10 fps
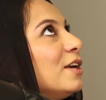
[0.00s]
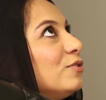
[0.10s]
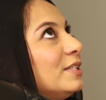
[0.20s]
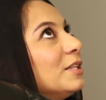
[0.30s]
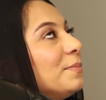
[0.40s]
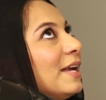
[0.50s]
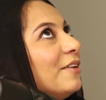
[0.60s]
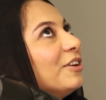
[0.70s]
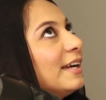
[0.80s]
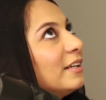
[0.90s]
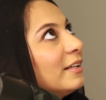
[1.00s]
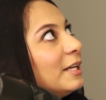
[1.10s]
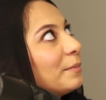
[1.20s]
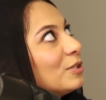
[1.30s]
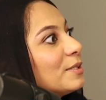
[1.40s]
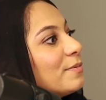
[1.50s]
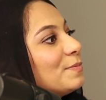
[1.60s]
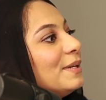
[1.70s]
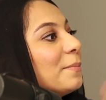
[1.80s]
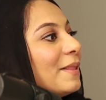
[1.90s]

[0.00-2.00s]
you see the behavior analytic principles being